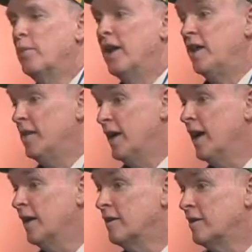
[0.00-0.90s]
But in the
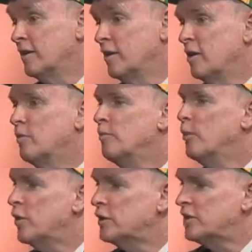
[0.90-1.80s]
end,
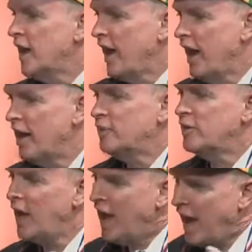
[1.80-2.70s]
books have
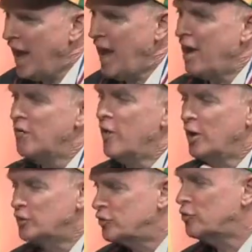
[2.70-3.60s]
to have a
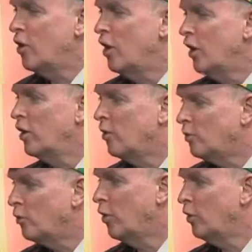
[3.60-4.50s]
strong
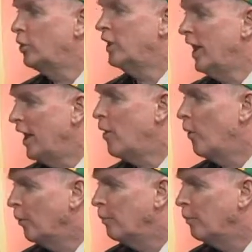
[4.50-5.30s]
role at home.